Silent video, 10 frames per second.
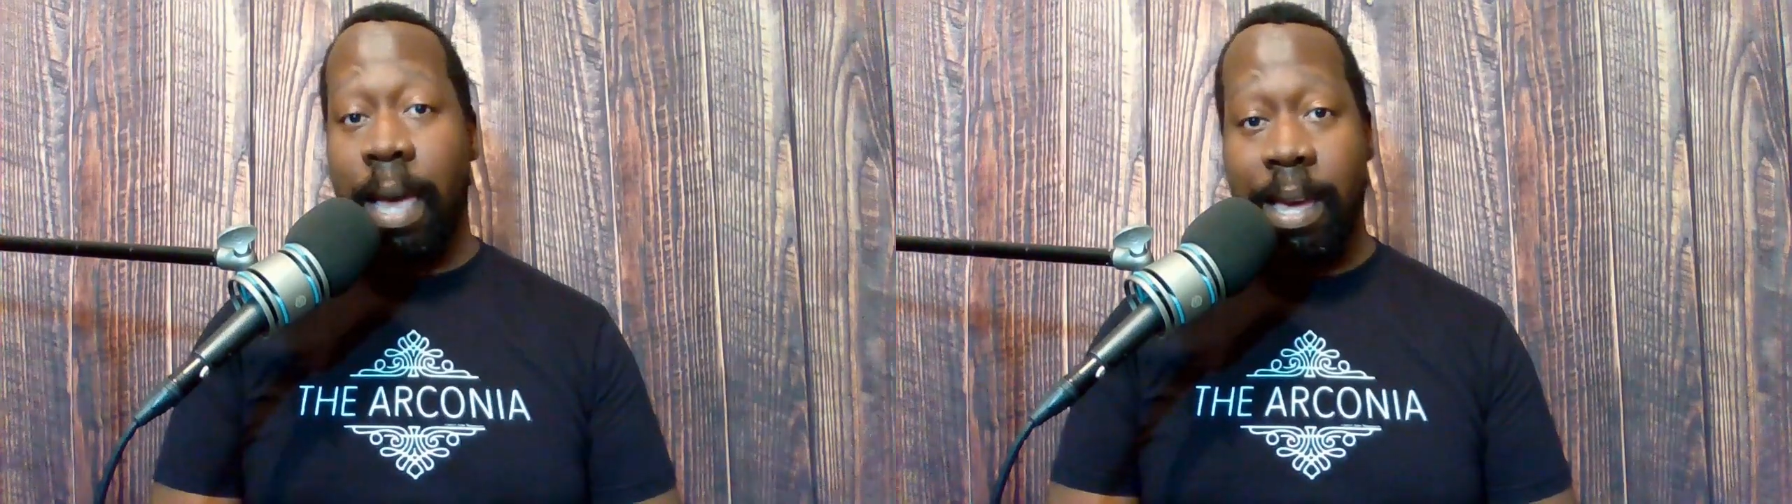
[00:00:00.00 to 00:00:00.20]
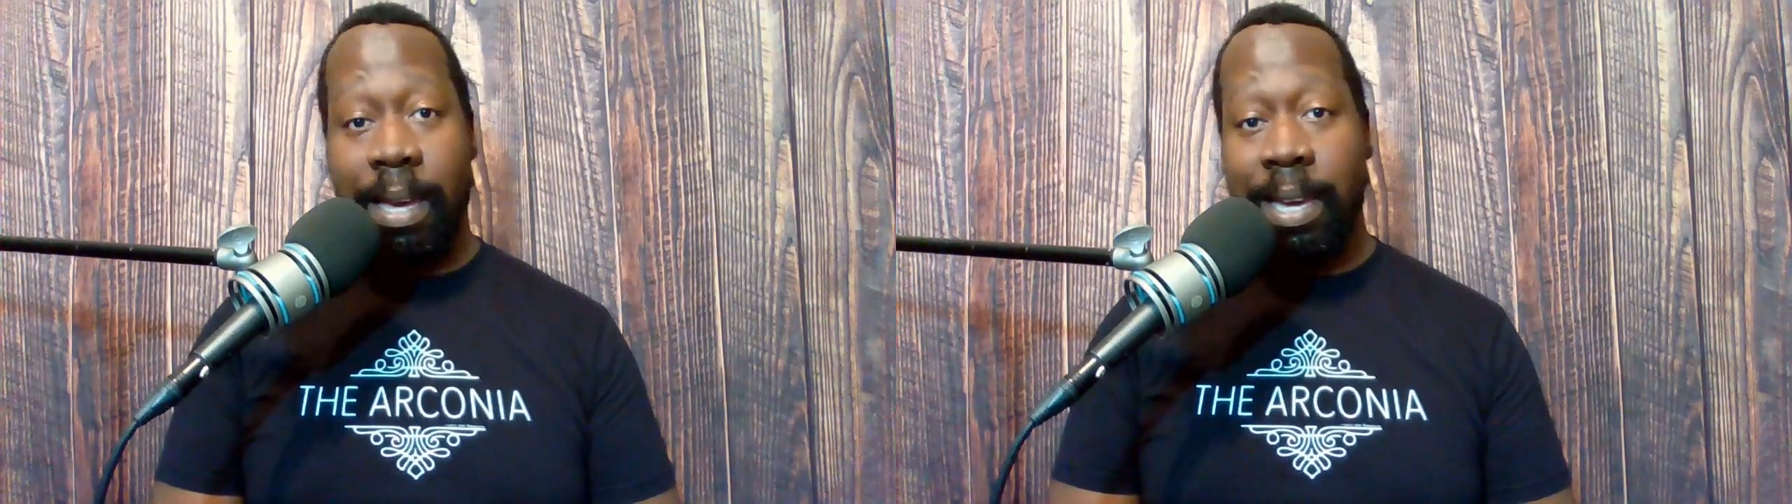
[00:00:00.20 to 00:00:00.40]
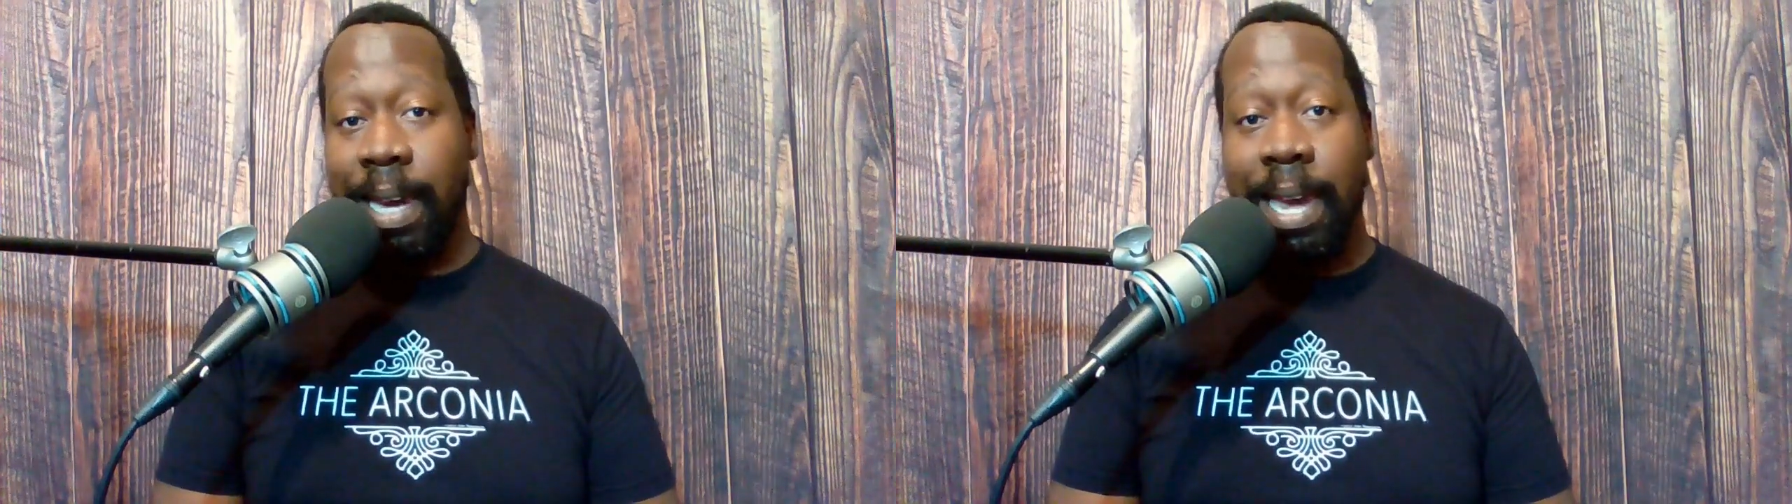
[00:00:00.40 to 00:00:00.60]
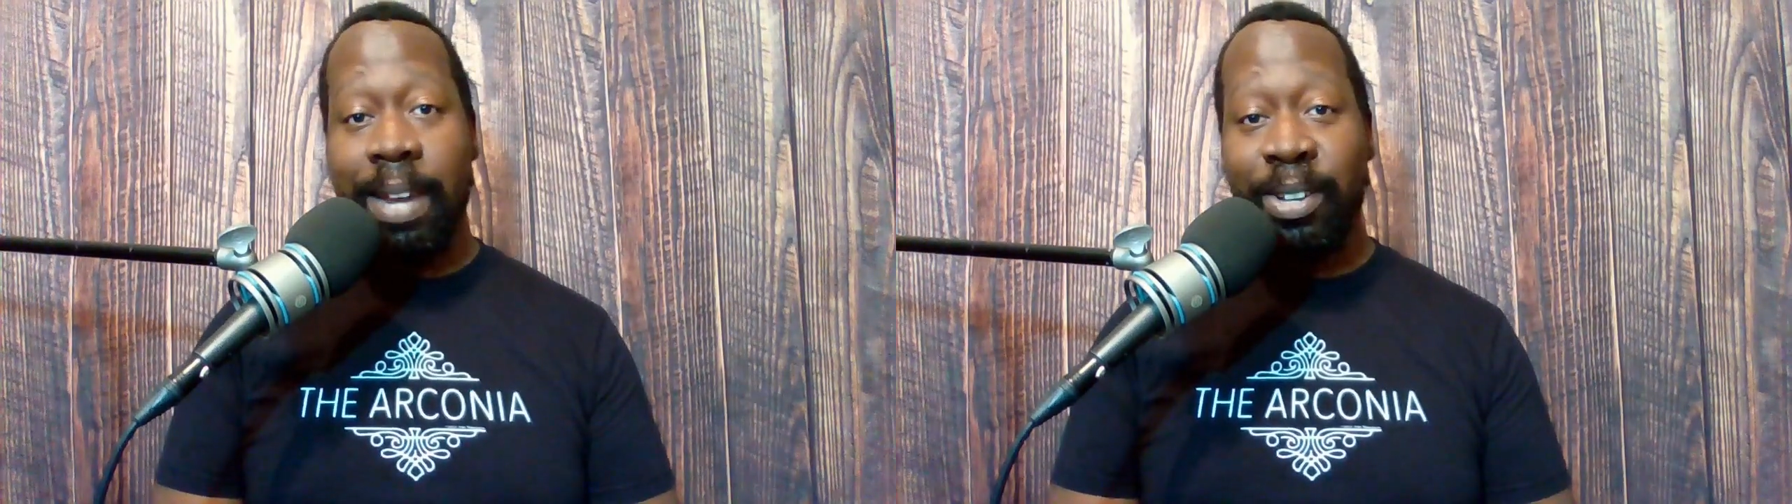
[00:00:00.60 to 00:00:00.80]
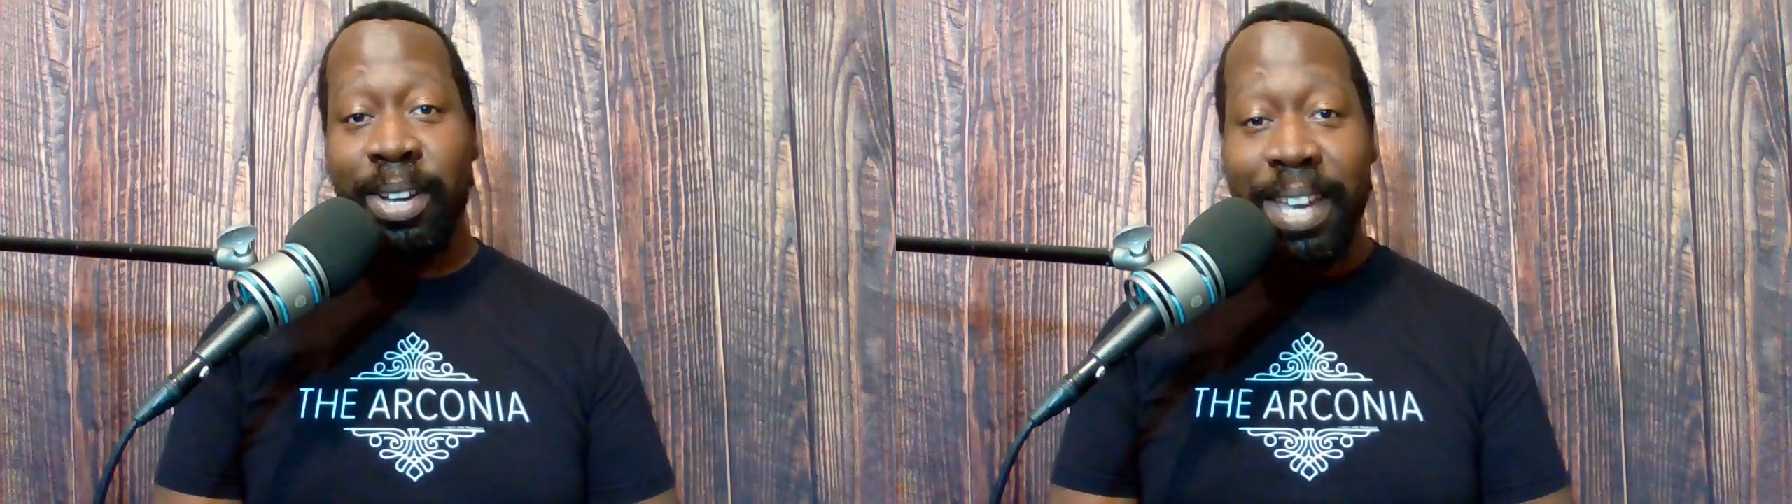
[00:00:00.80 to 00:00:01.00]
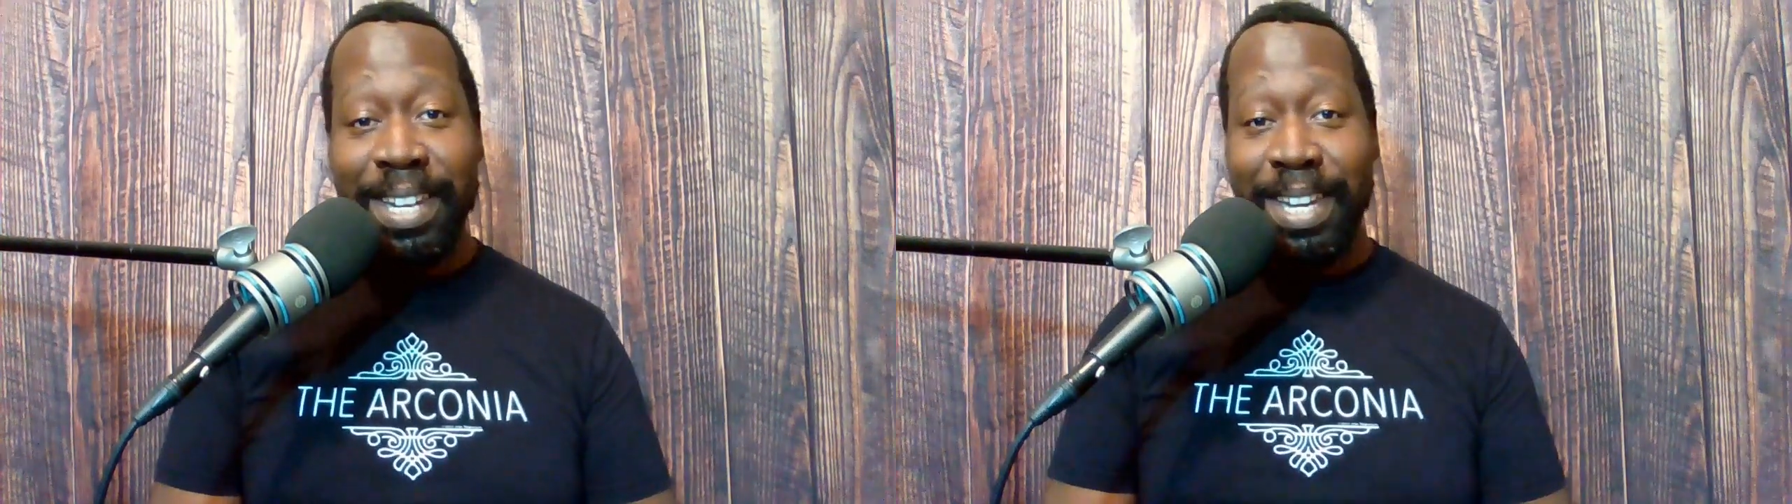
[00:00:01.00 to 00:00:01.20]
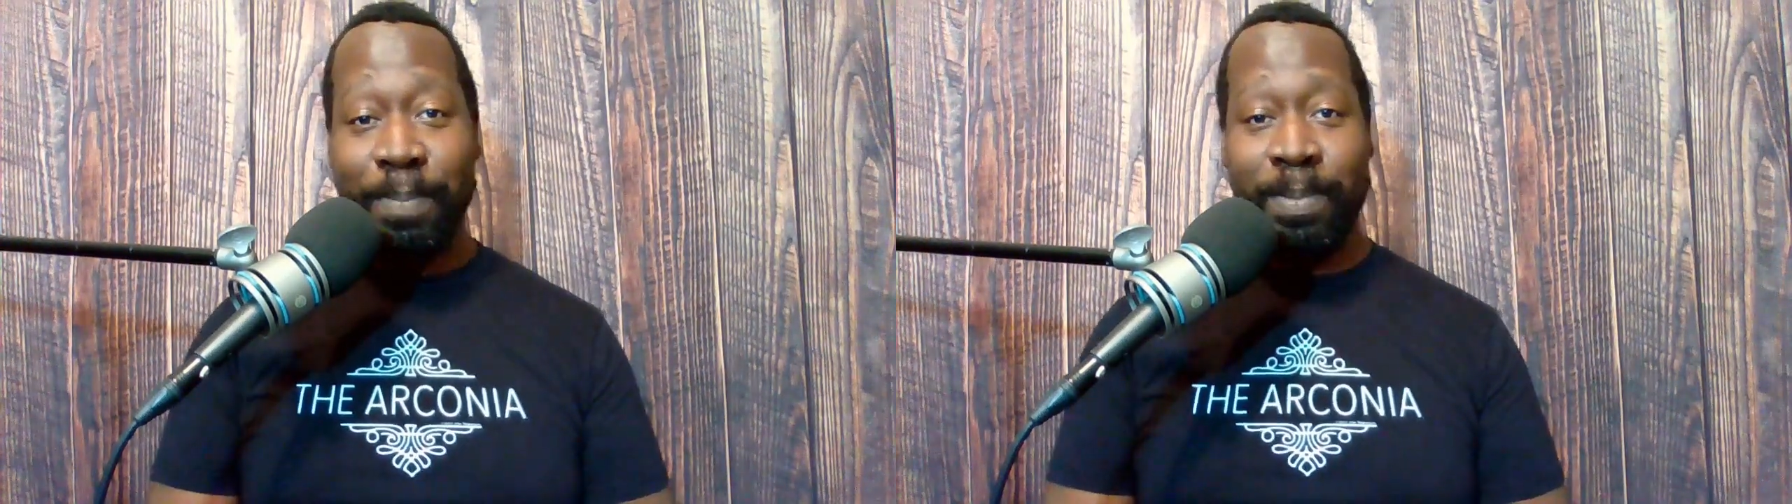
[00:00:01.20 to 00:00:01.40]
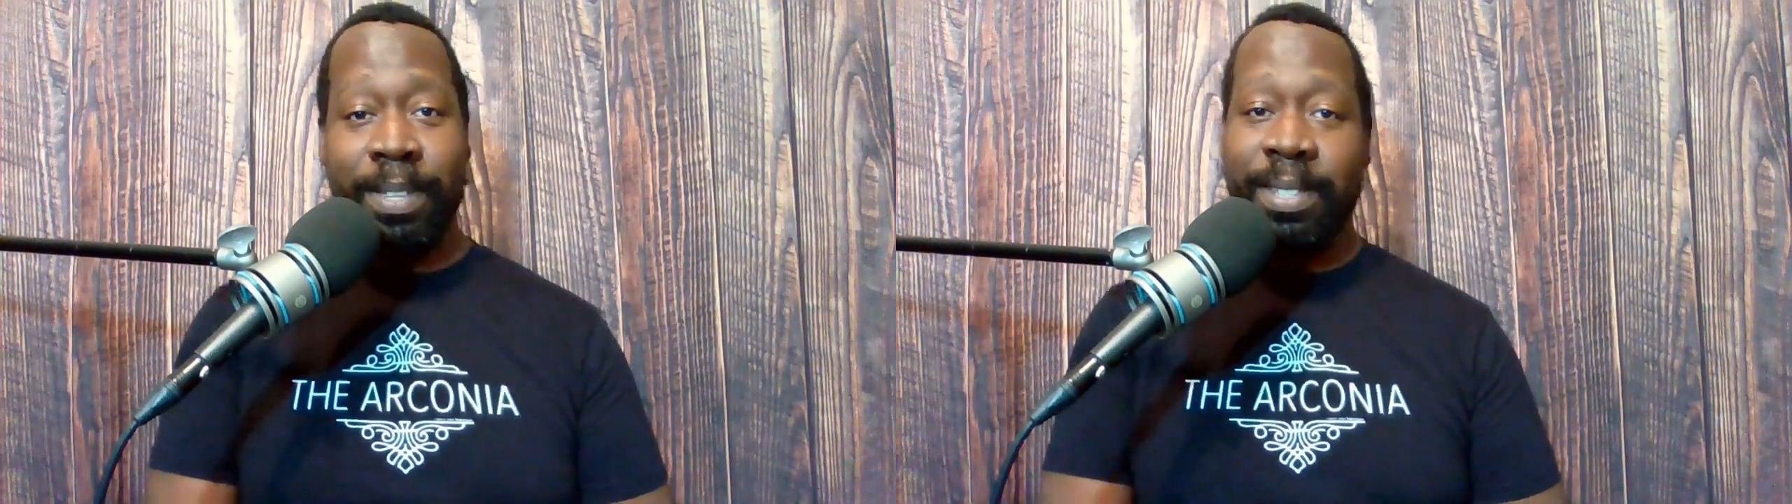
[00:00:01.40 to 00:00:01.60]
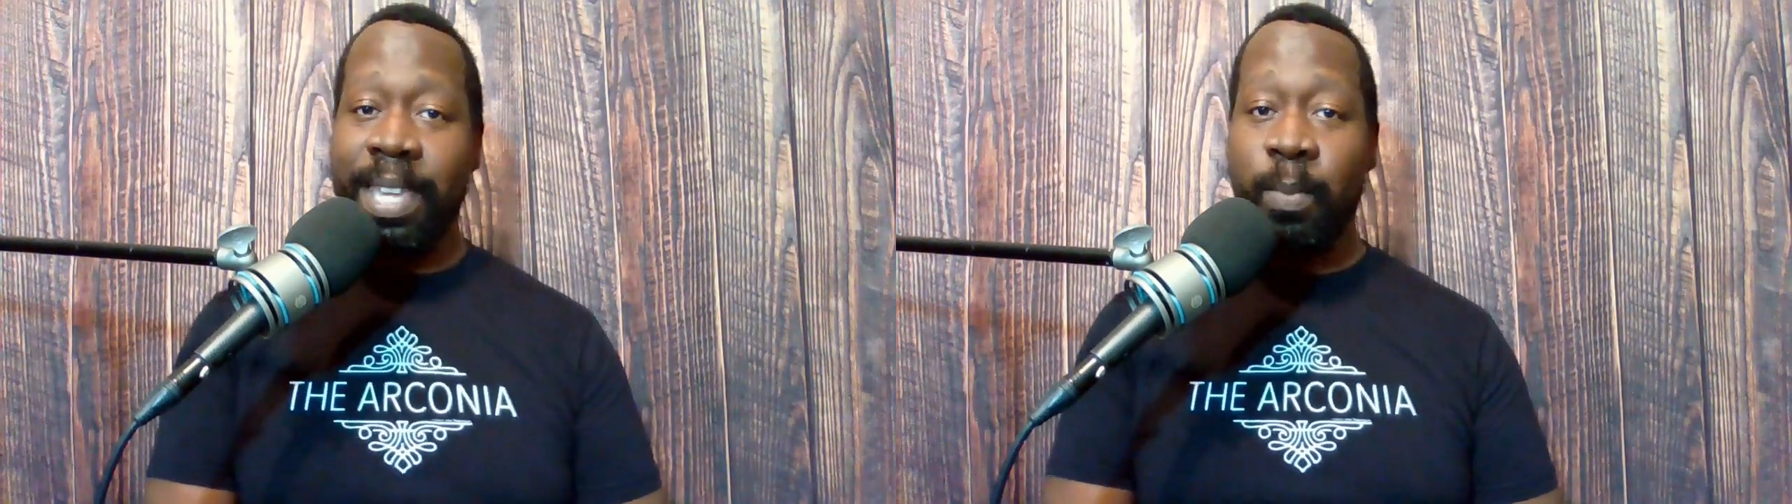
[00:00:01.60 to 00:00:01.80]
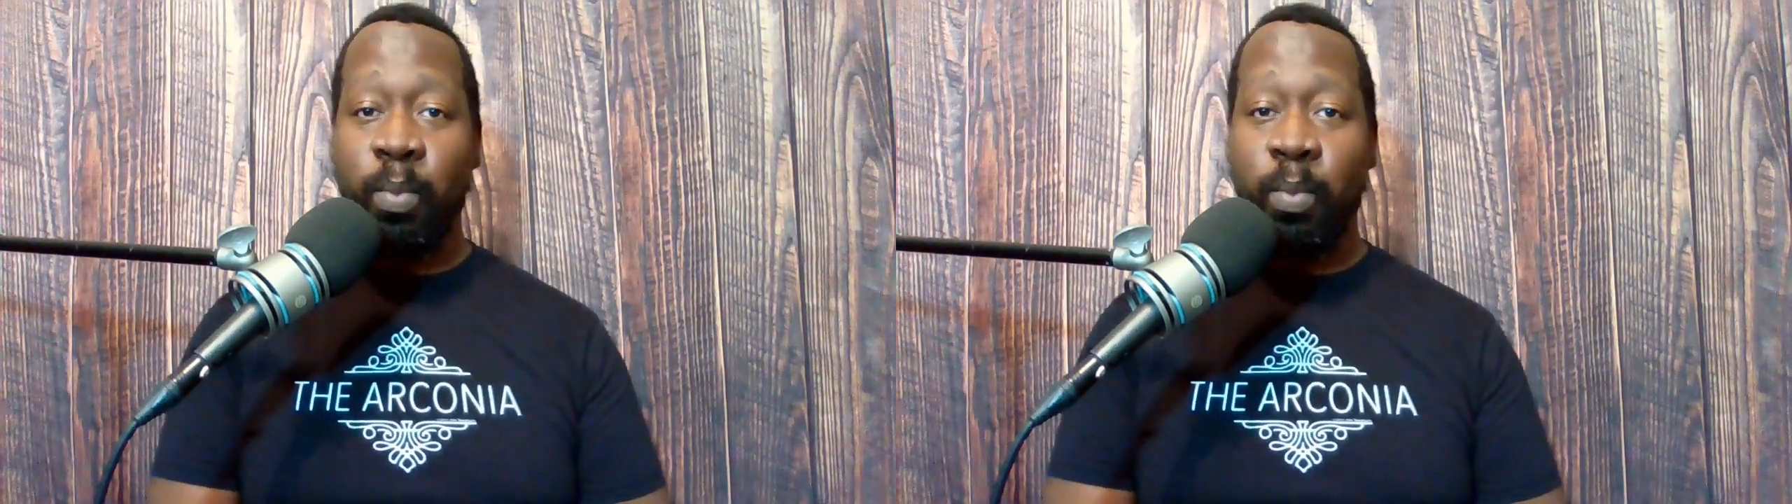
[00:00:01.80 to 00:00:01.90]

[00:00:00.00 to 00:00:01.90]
He can't look at Dips the same